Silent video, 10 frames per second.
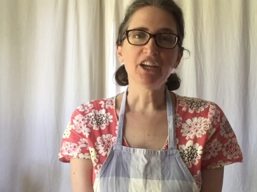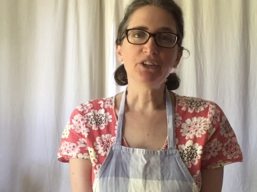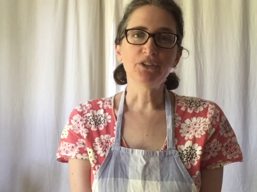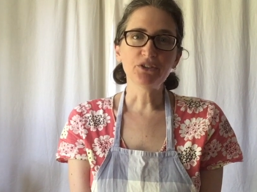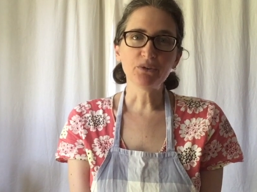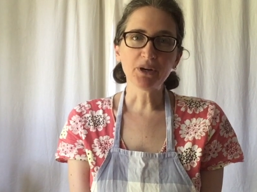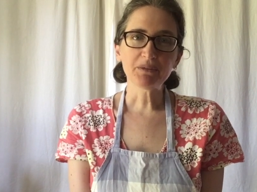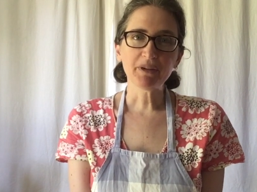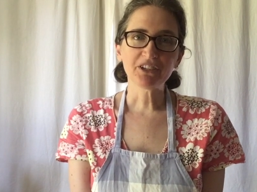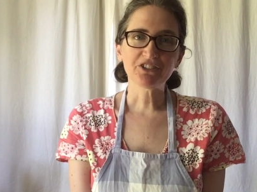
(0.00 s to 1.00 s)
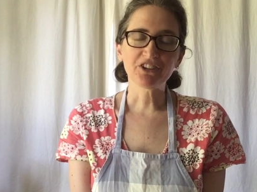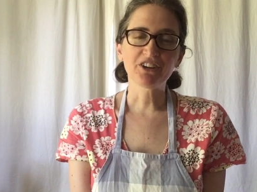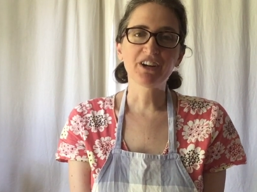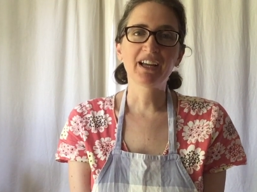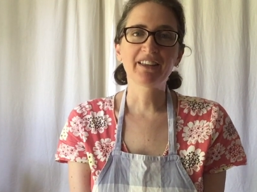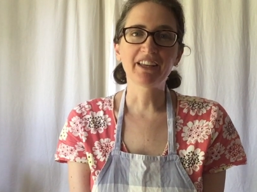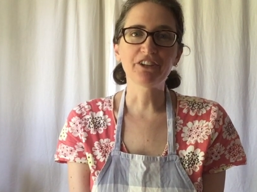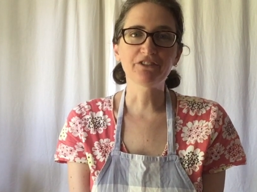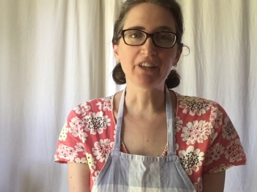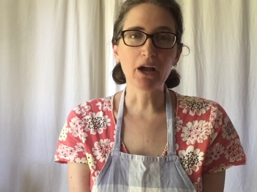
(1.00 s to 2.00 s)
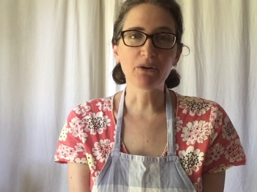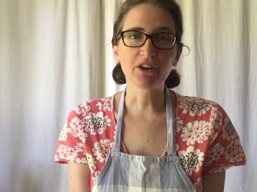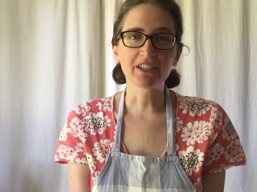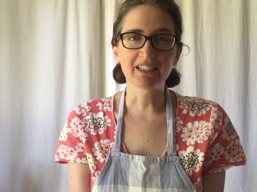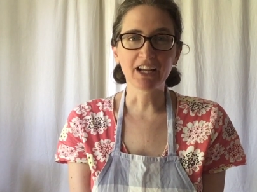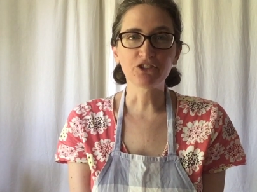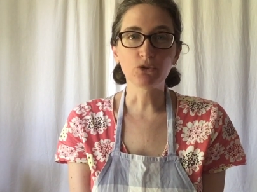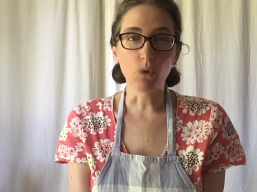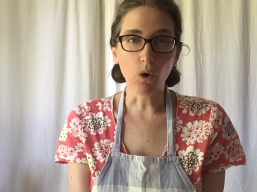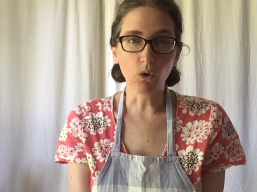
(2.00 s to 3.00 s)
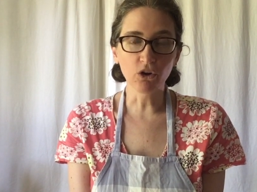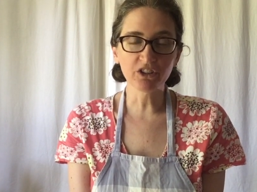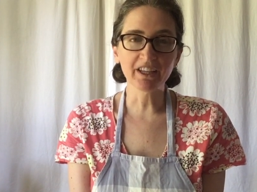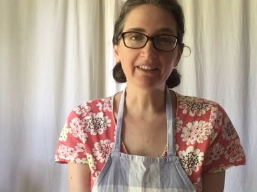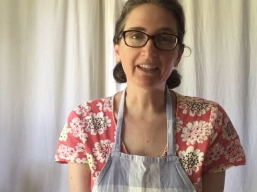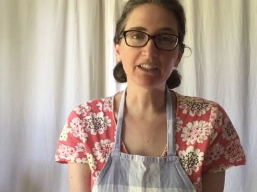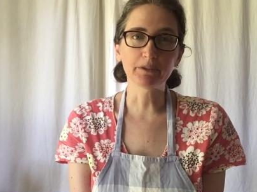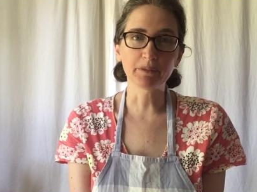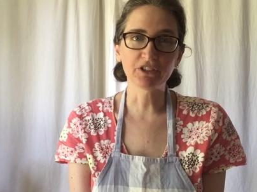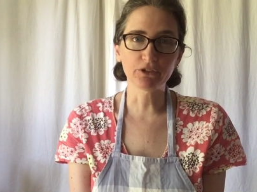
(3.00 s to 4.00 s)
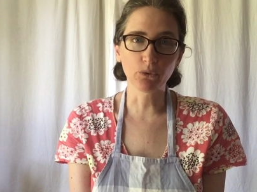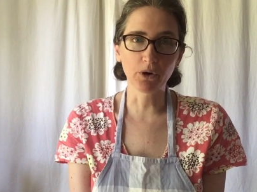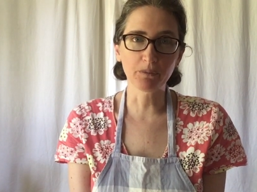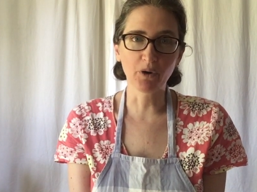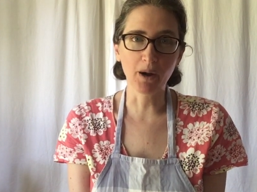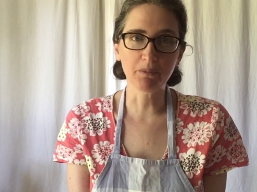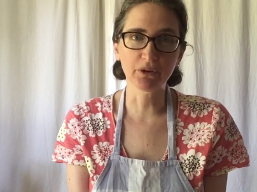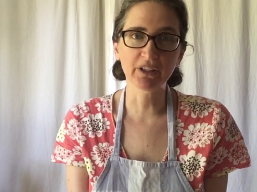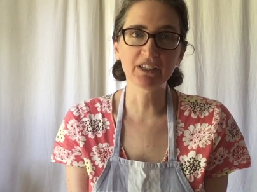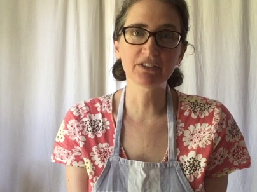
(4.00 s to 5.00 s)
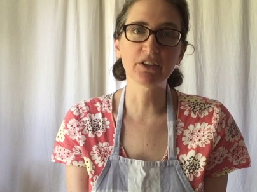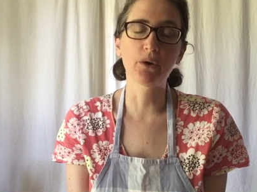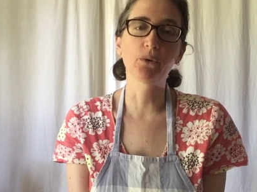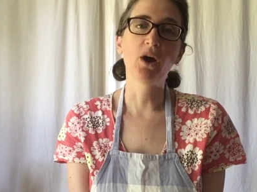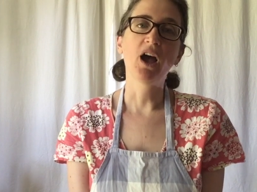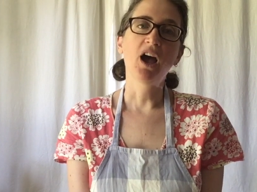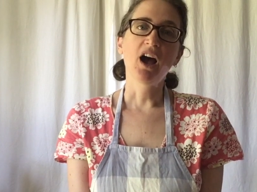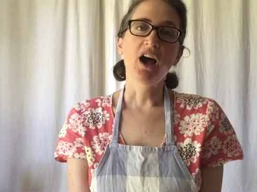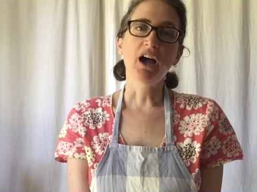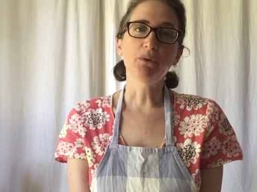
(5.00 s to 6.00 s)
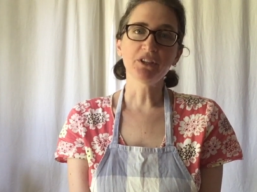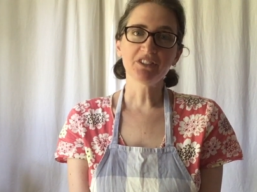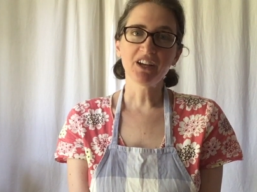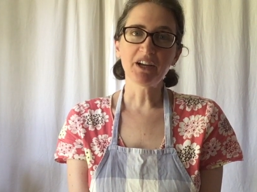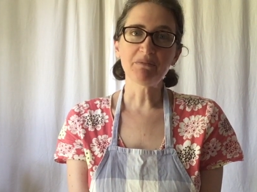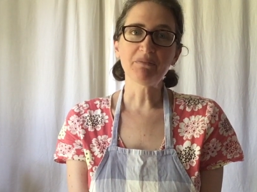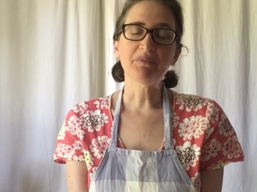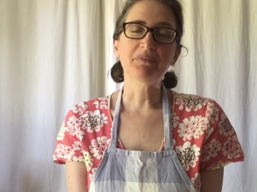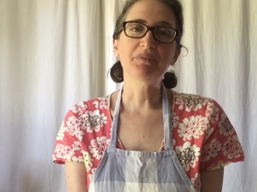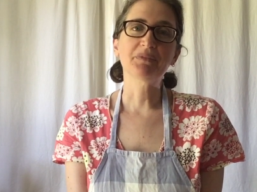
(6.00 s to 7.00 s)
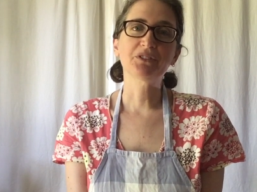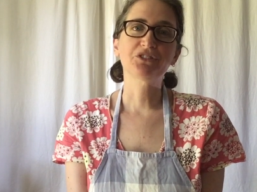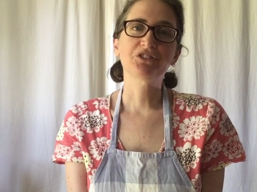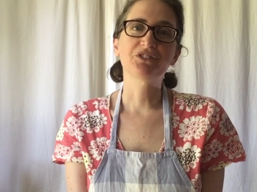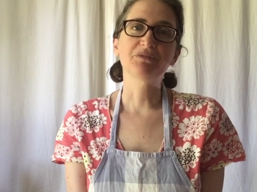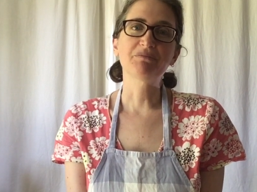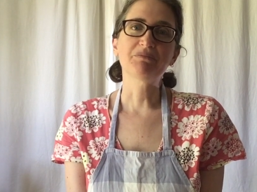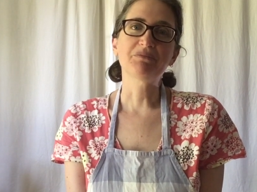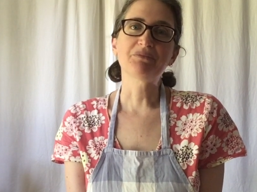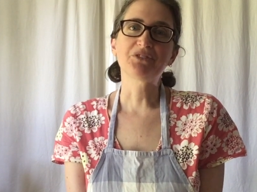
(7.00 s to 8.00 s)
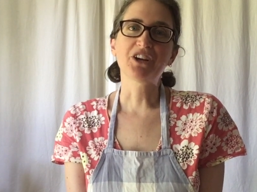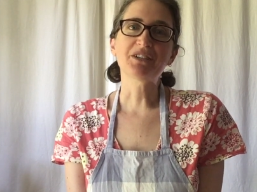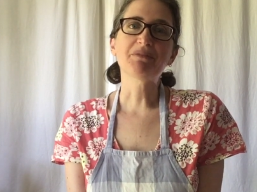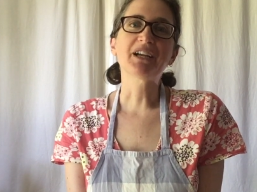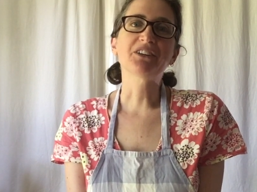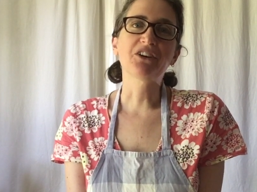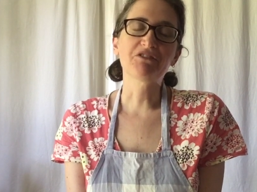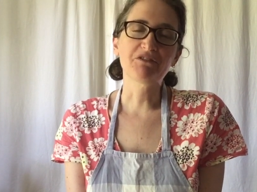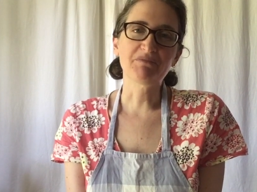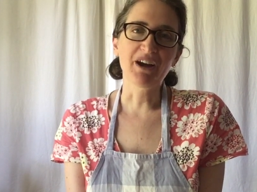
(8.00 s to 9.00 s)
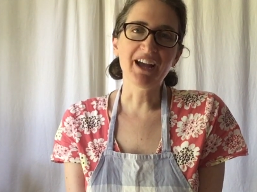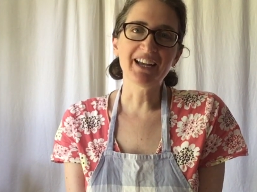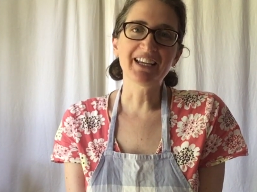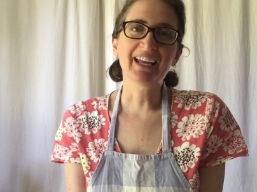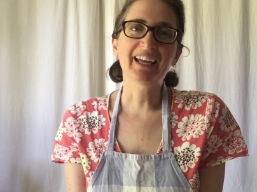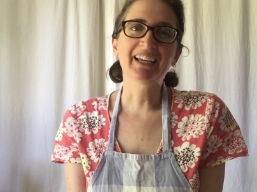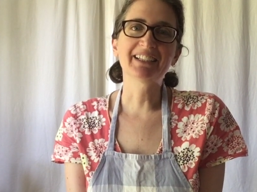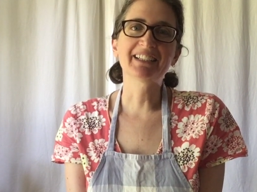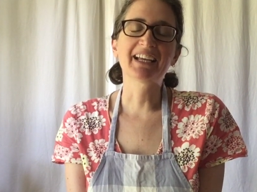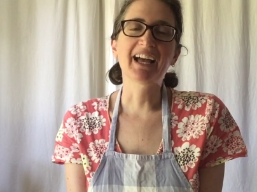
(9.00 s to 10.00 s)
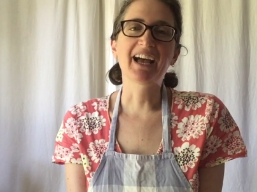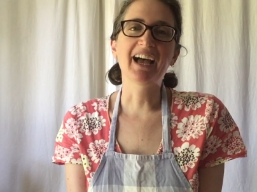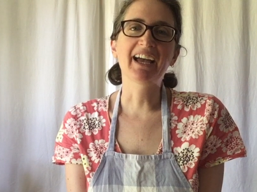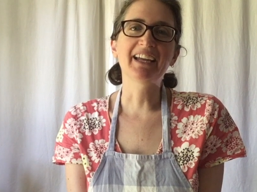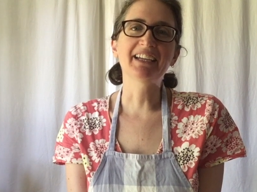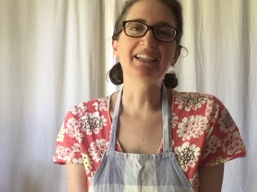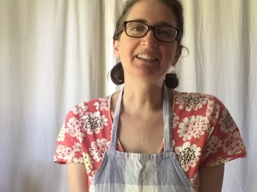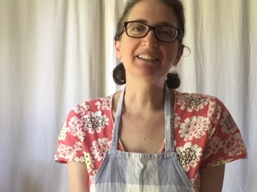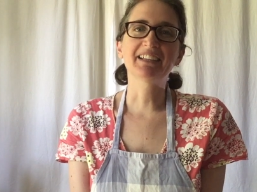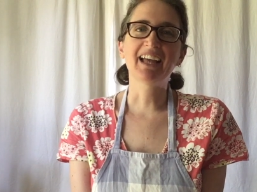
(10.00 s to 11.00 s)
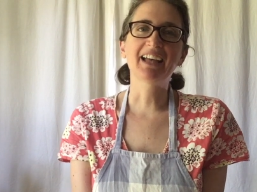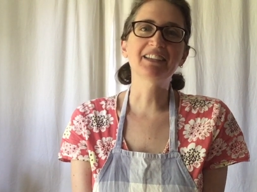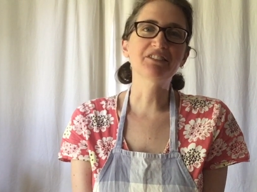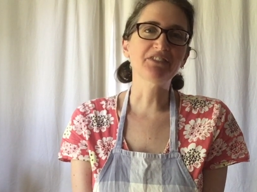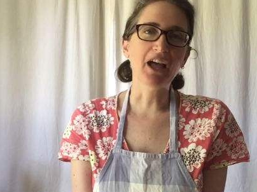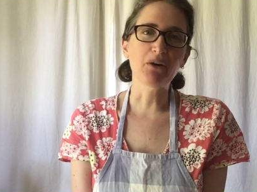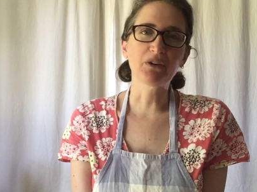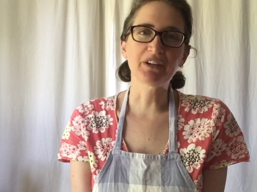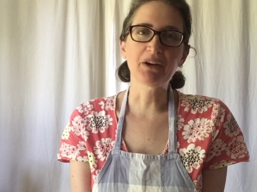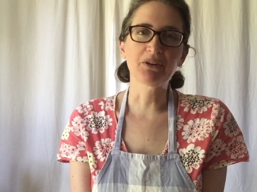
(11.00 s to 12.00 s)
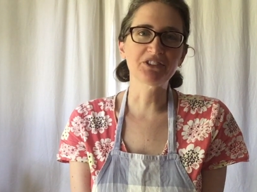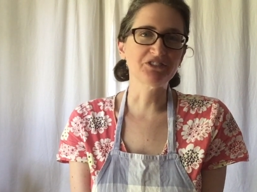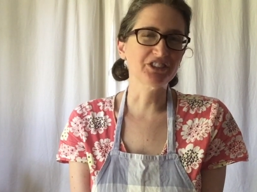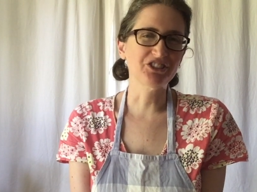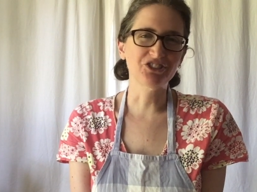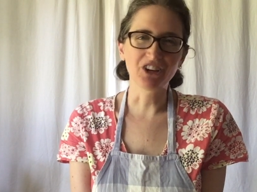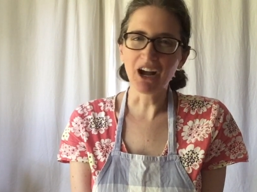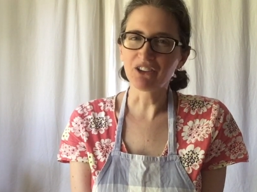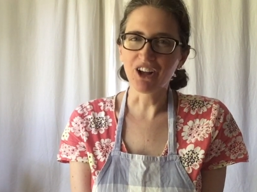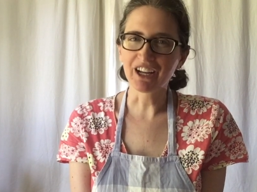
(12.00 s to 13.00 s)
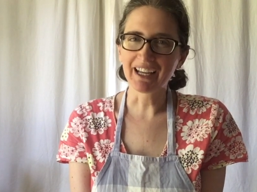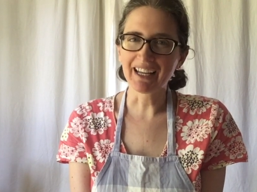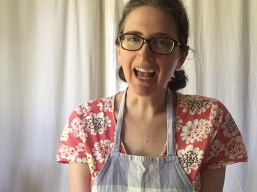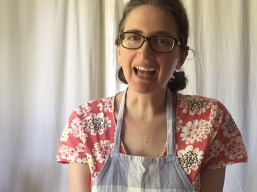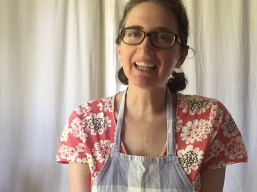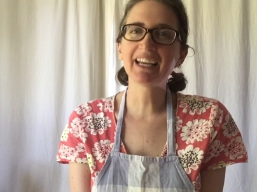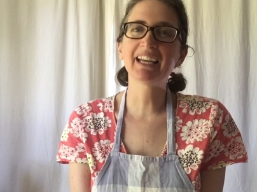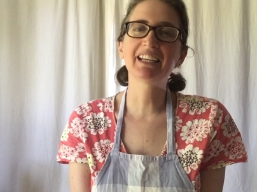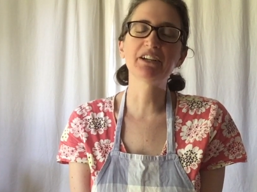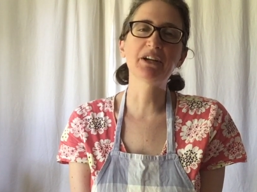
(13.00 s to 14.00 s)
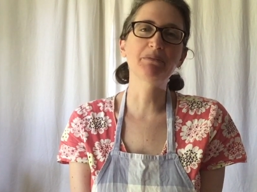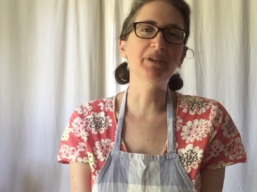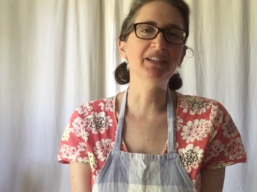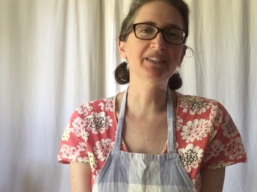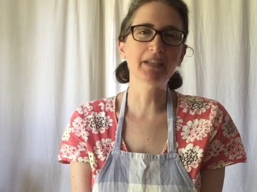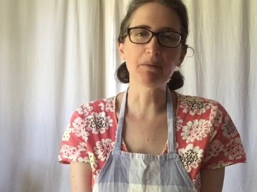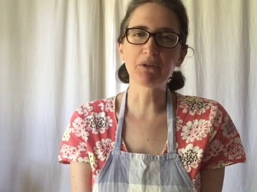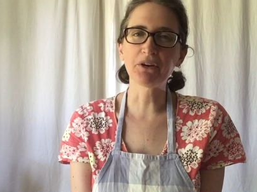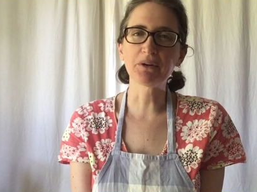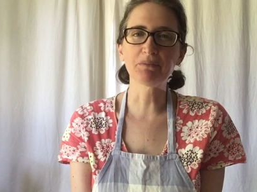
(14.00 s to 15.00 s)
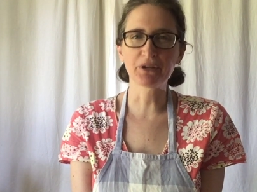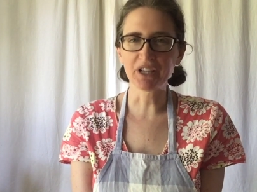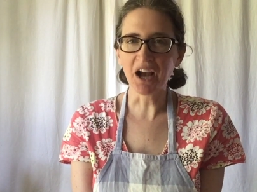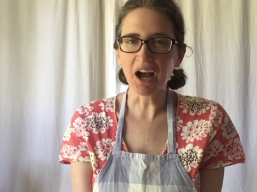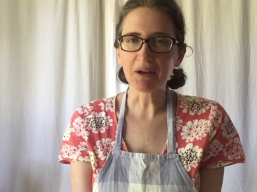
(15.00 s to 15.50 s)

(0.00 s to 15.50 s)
You do want to make sure that your flour is not too old and that it's been stored properly. So I one time tried to make a loaf of bread, and I had this flour and I wasn't really sure how long I had had it, and it had been summer and pretty hot